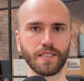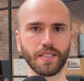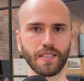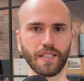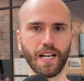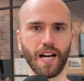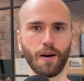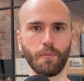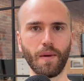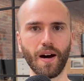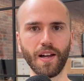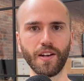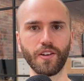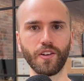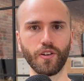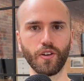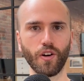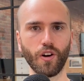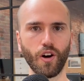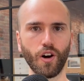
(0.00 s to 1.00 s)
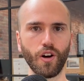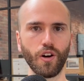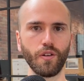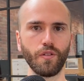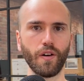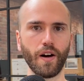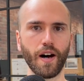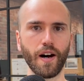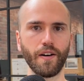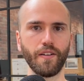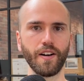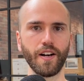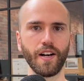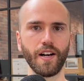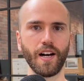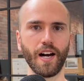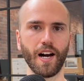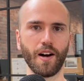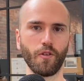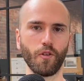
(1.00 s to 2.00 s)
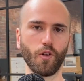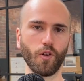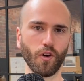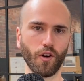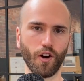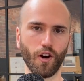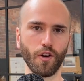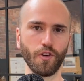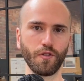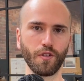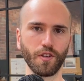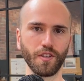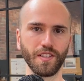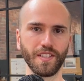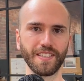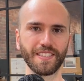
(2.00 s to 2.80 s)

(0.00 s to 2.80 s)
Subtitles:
that come under or over in